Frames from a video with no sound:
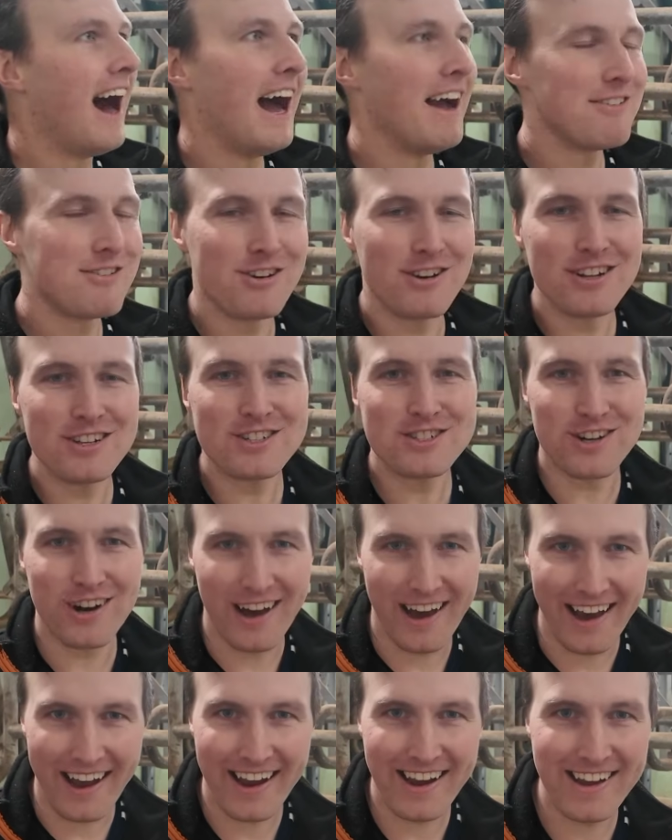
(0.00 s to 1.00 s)
I'm going to
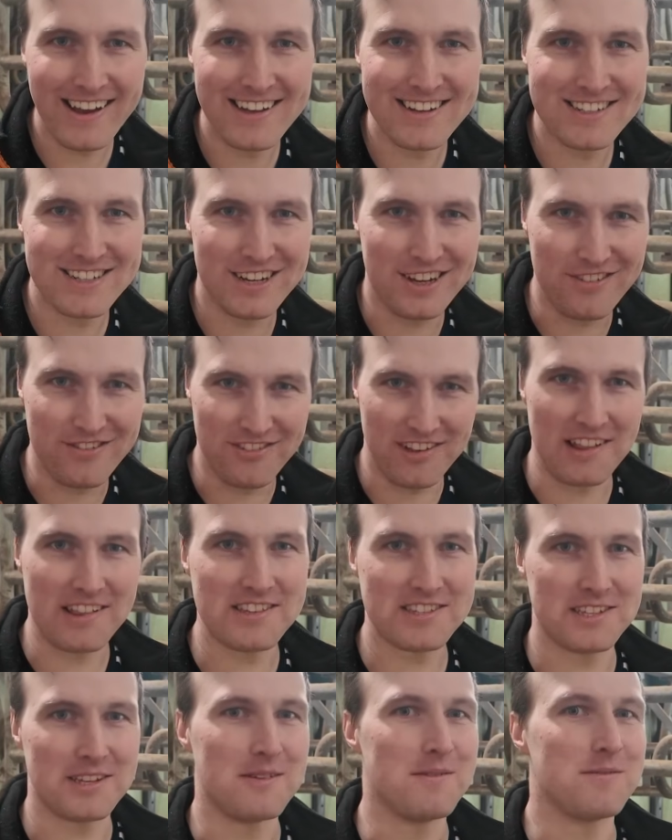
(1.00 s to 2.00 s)
try to
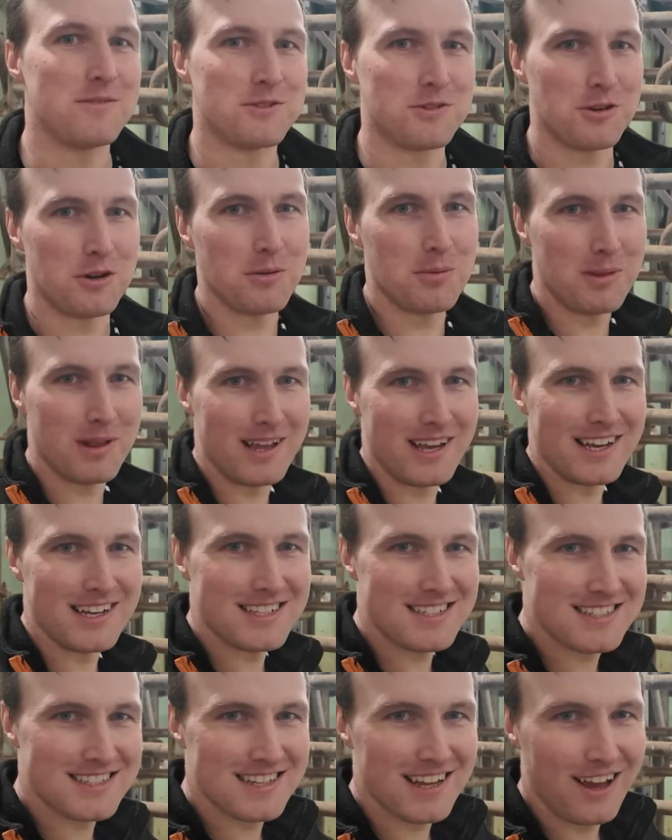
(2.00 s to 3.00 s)
convince them to
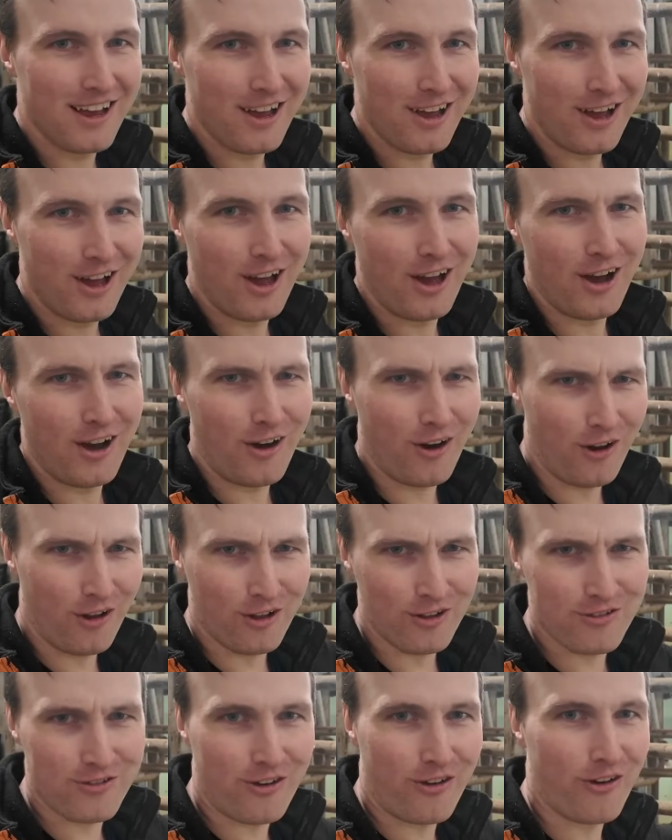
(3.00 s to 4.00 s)
replace
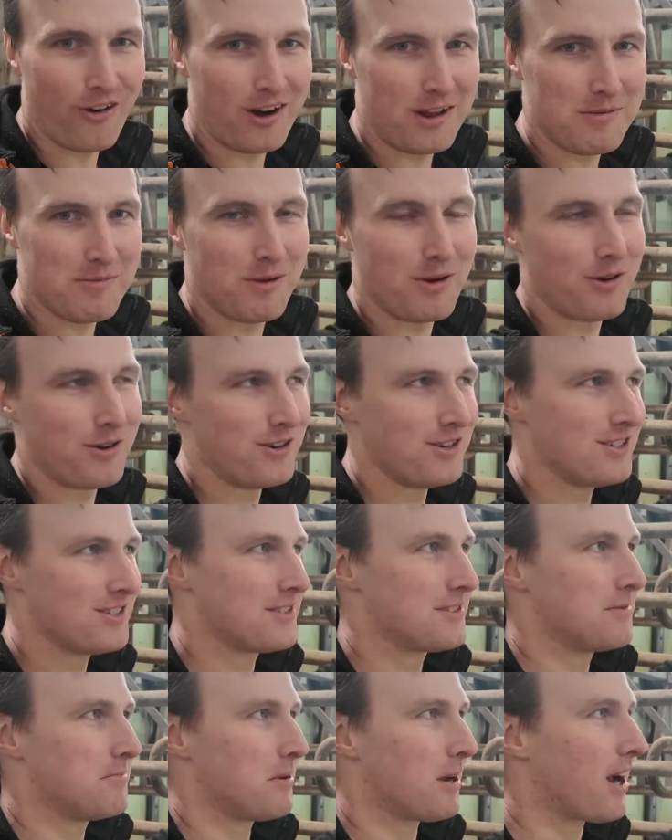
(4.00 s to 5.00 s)
all 40
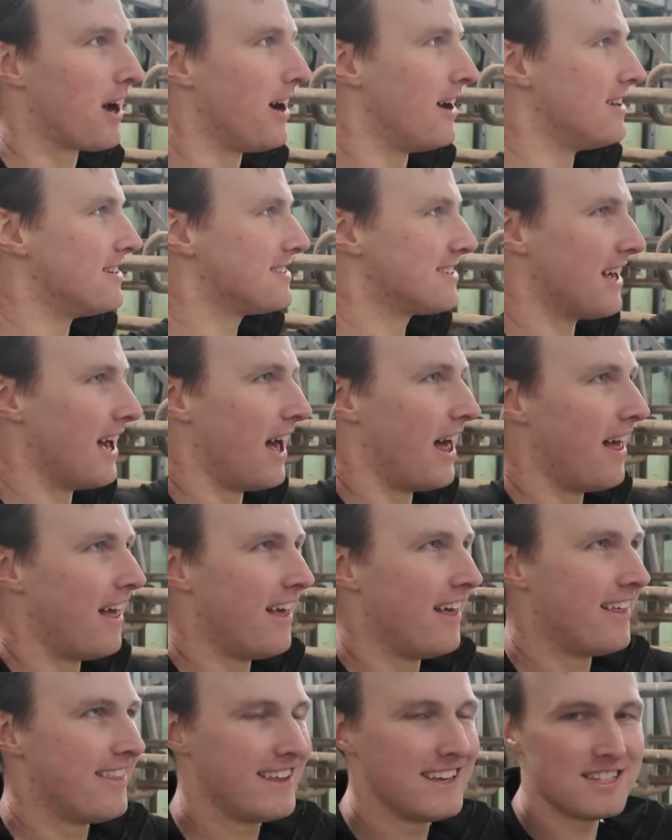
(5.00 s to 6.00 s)
motors because
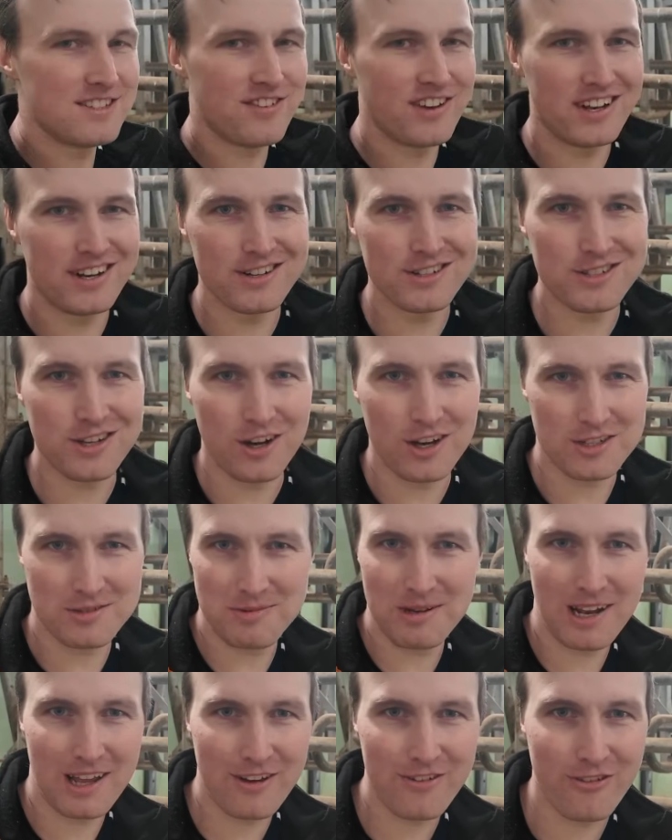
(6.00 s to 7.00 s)
these feeders cost
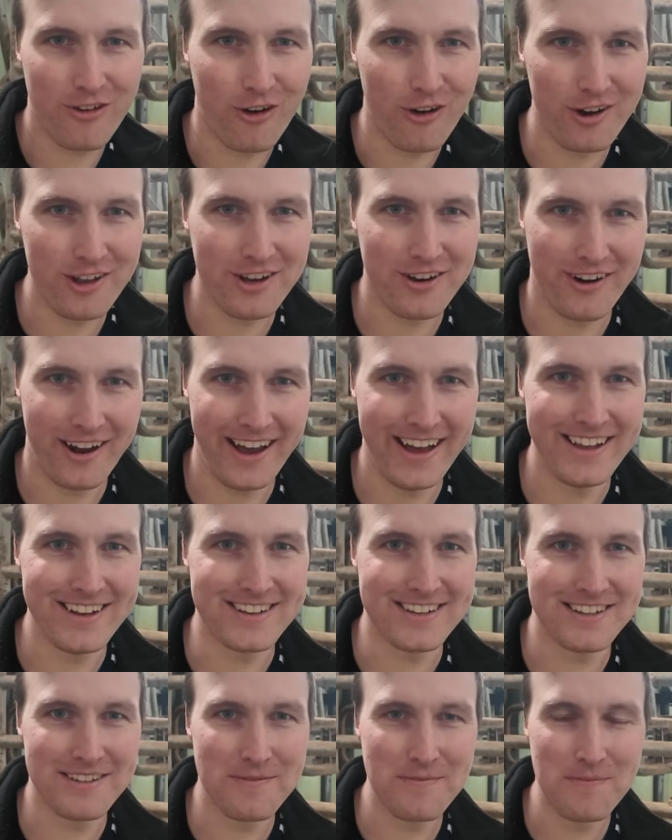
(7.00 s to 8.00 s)
me like 40
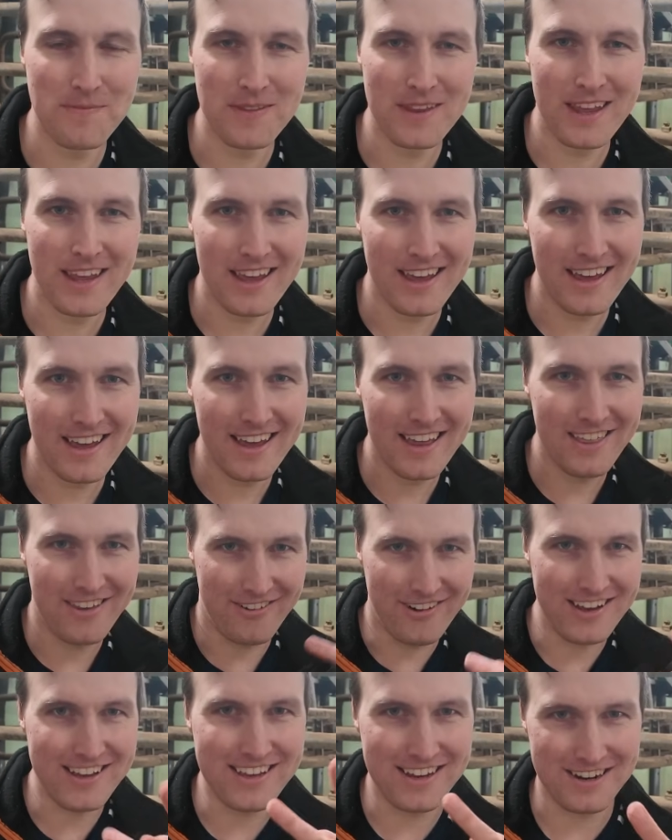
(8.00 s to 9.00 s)
grand
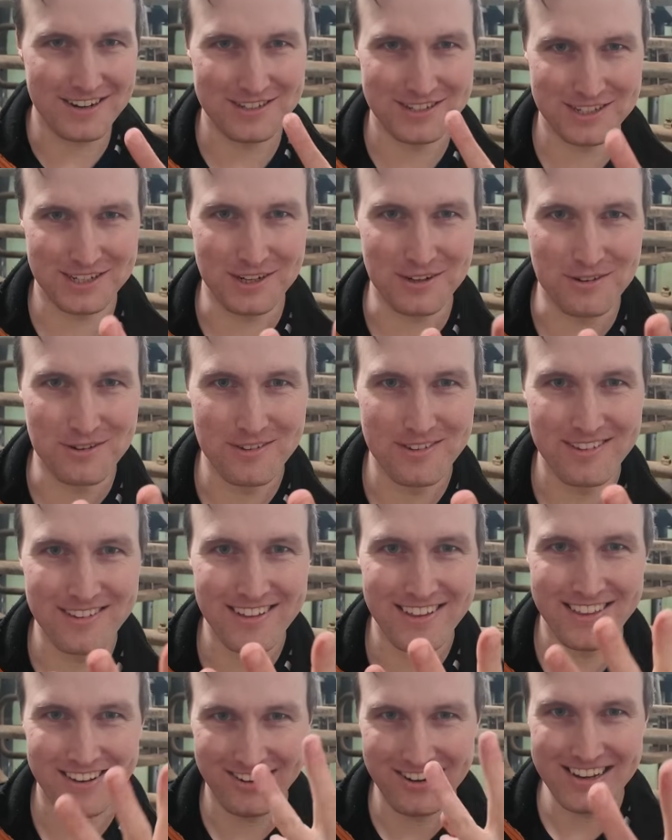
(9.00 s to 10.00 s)
3 years ago.
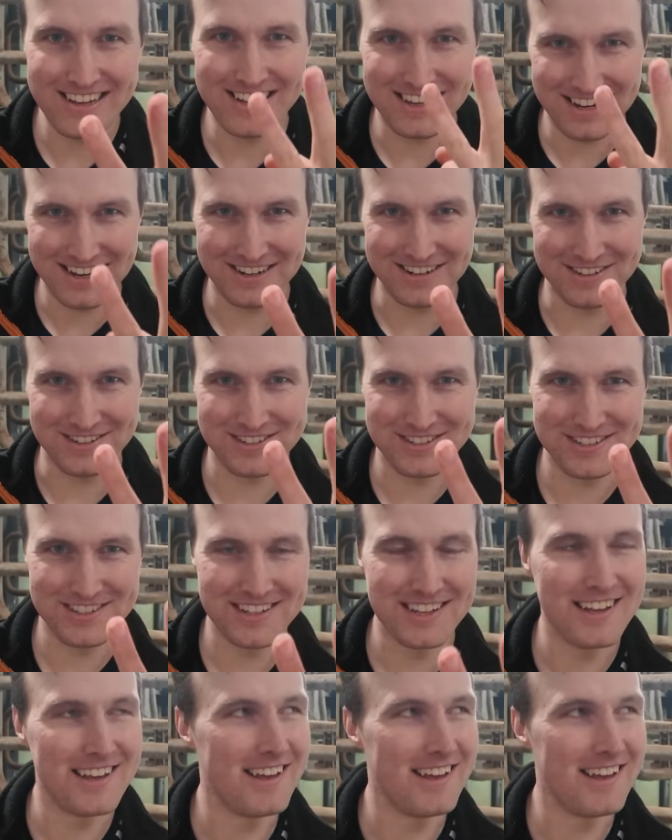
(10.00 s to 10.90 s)
3 years.